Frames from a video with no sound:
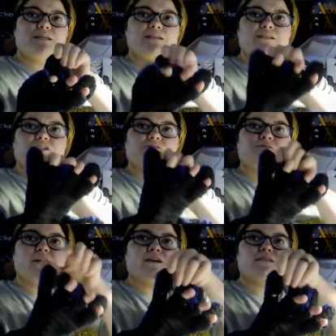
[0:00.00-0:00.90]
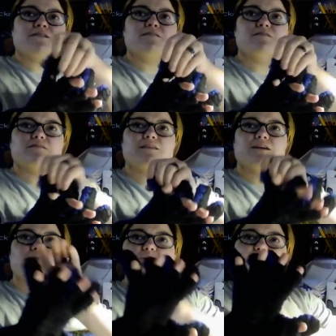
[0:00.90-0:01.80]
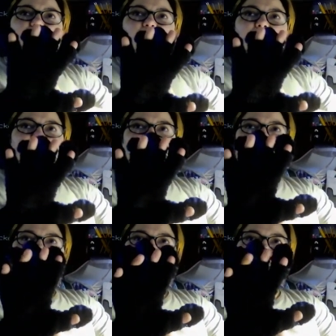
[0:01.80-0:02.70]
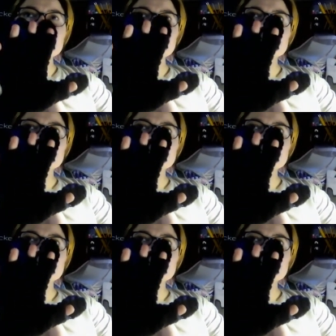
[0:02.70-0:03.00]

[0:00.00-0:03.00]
each finger that you can pull them out